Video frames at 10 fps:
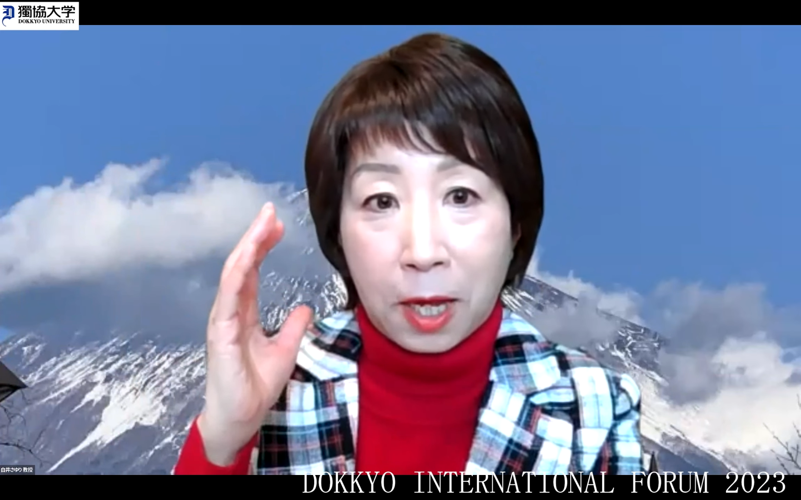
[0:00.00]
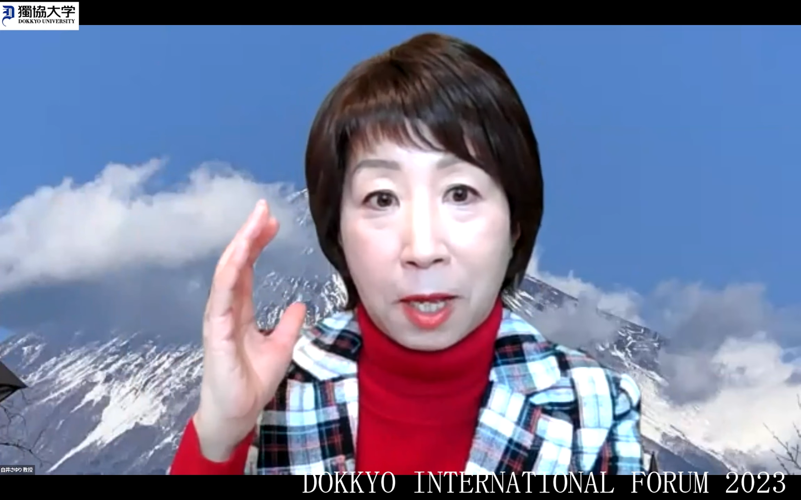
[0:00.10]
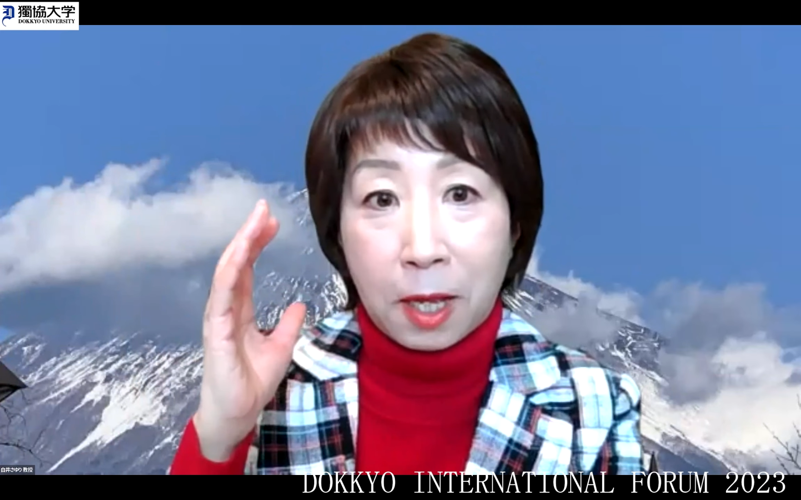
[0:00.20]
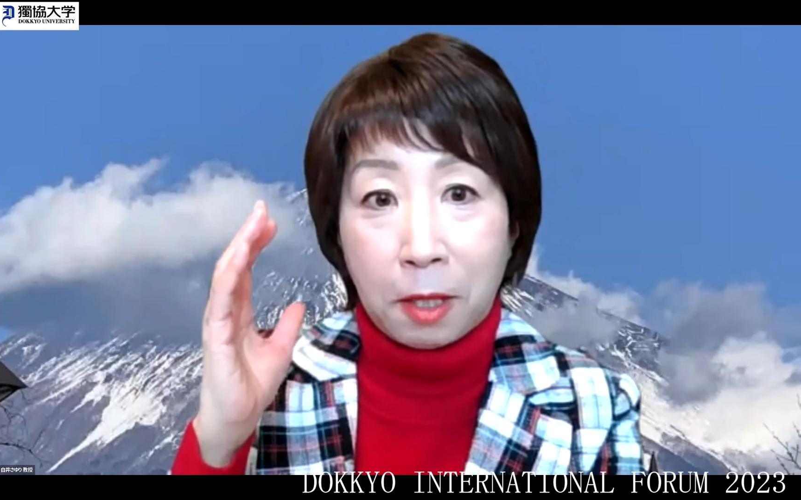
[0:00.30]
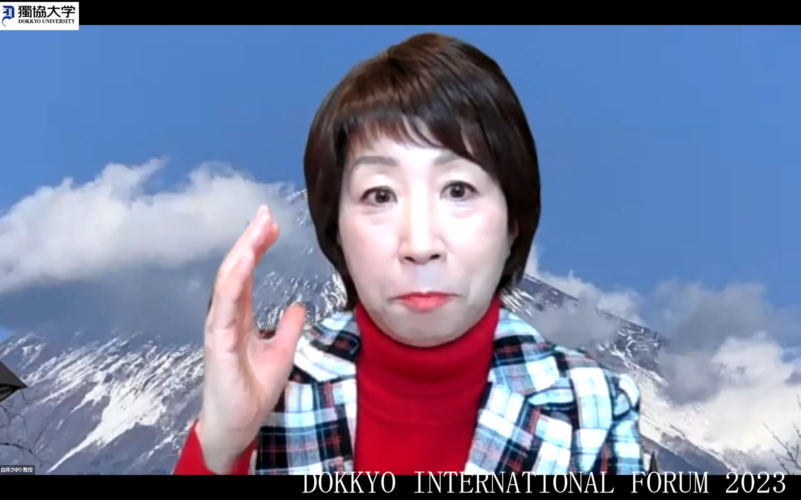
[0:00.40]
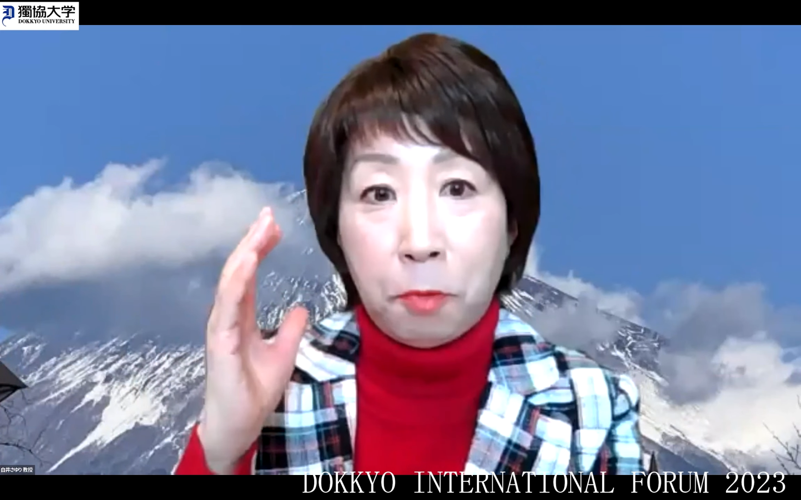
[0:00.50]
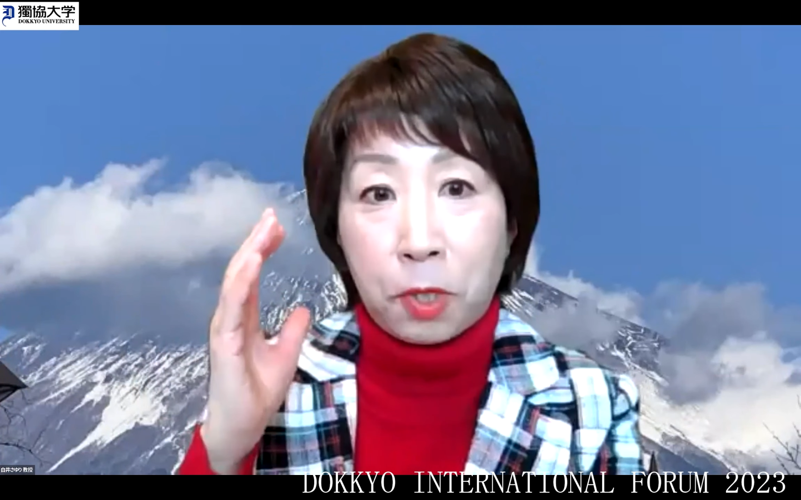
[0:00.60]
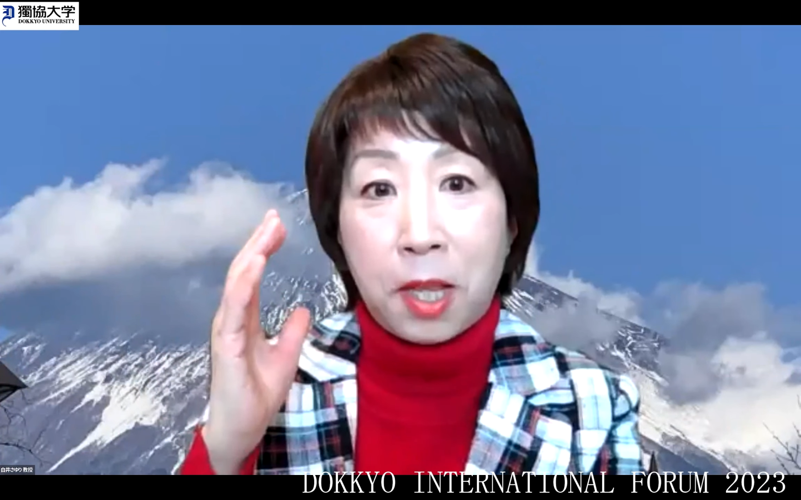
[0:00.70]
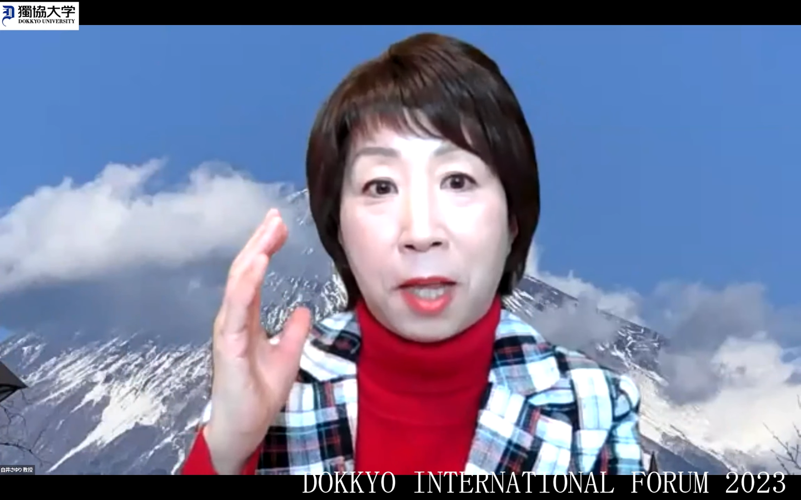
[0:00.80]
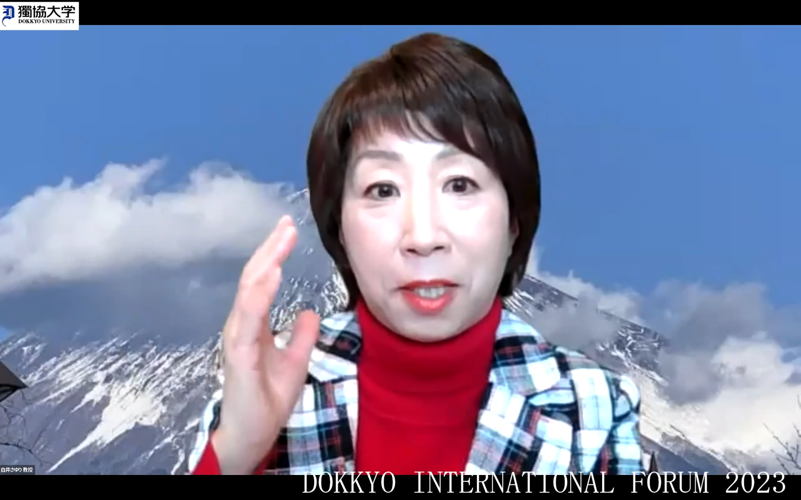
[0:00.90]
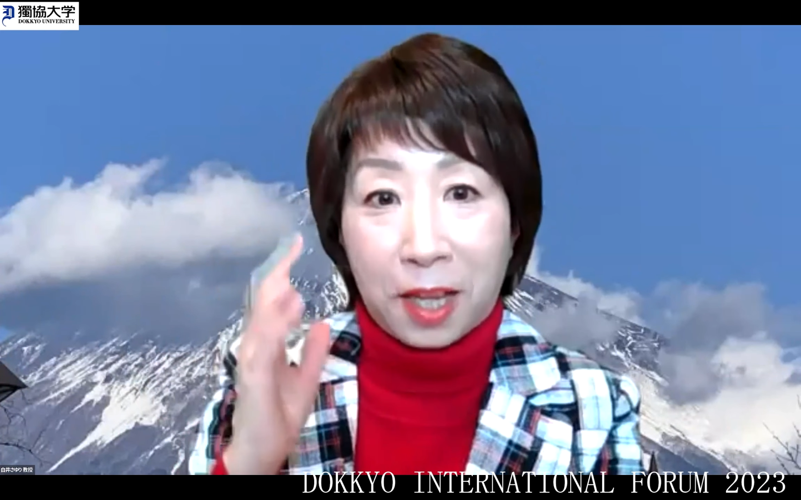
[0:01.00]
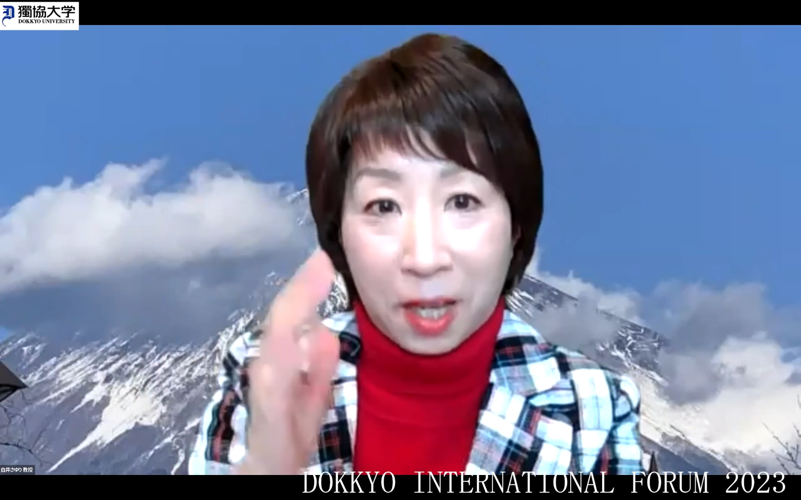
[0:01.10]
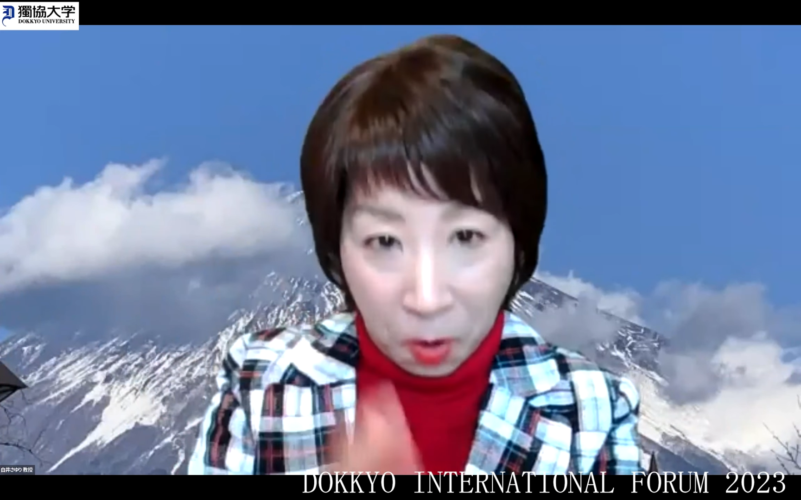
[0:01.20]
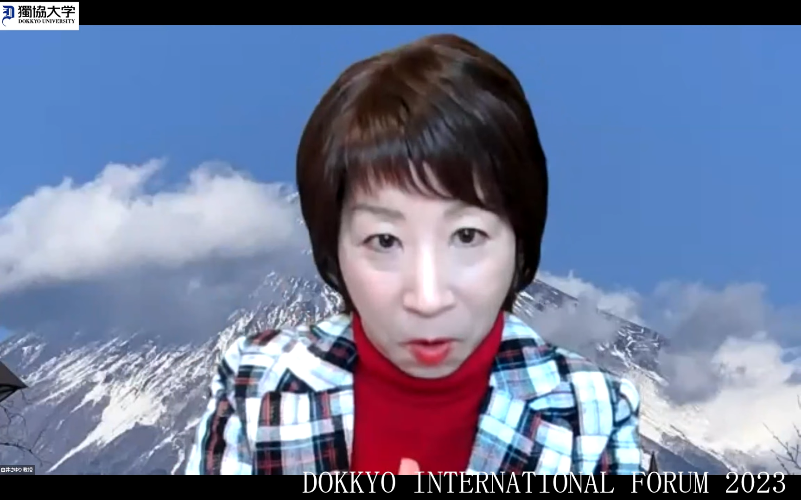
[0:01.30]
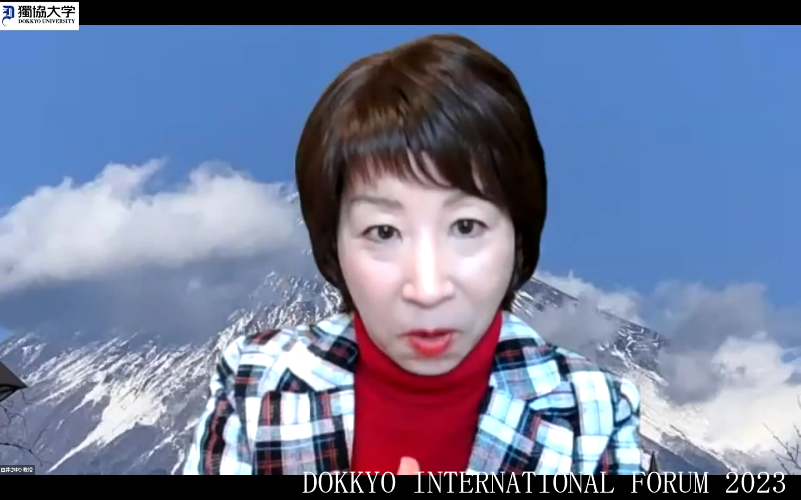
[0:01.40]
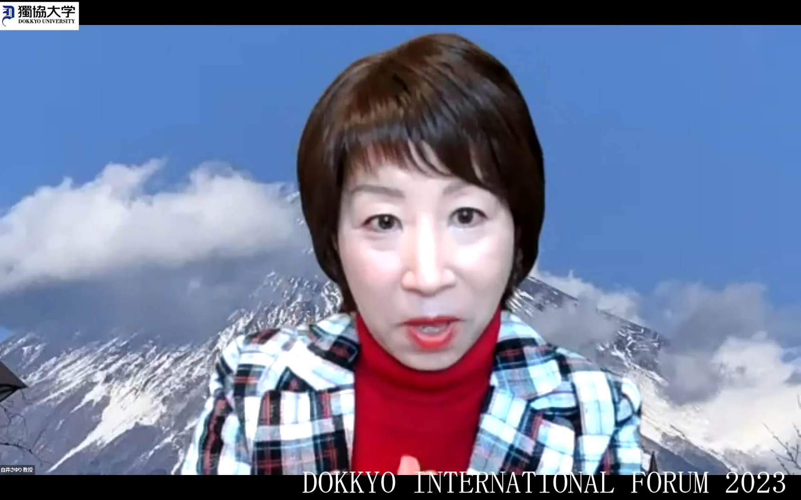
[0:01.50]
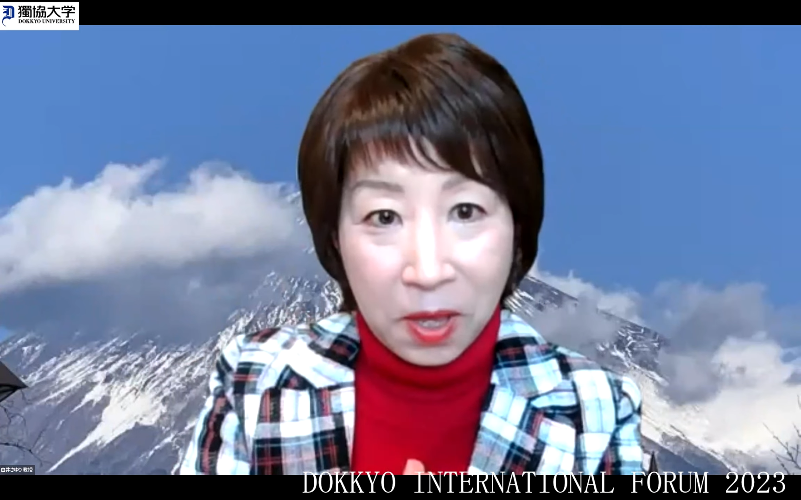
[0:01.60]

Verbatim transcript: creating taxonomy, that does not